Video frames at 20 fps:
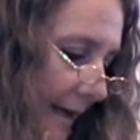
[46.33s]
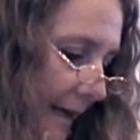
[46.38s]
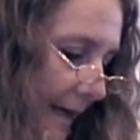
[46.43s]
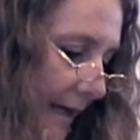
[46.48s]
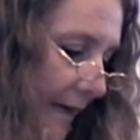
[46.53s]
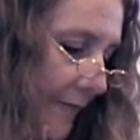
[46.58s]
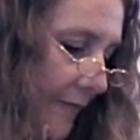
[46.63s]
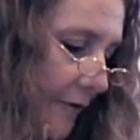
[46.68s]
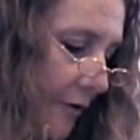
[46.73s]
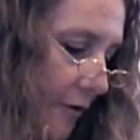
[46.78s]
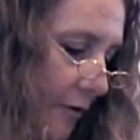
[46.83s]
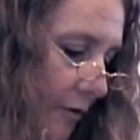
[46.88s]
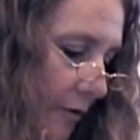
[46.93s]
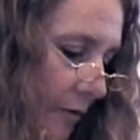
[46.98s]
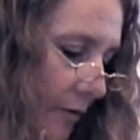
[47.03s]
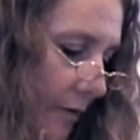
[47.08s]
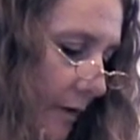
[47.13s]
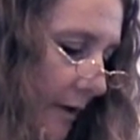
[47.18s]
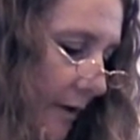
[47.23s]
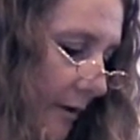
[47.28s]
If
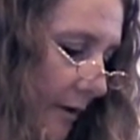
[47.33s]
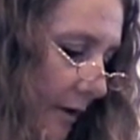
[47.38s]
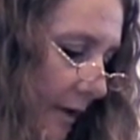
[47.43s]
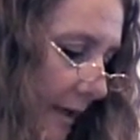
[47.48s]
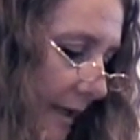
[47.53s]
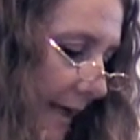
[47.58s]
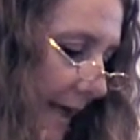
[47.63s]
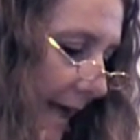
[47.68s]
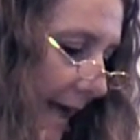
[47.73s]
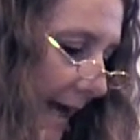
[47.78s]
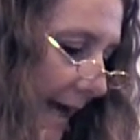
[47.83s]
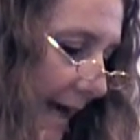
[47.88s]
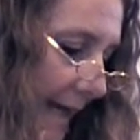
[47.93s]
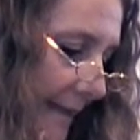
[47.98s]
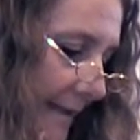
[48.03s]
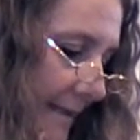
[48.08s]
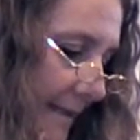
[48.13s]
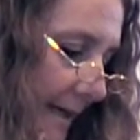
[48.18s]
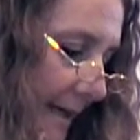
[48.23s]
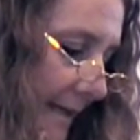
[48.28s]
you look at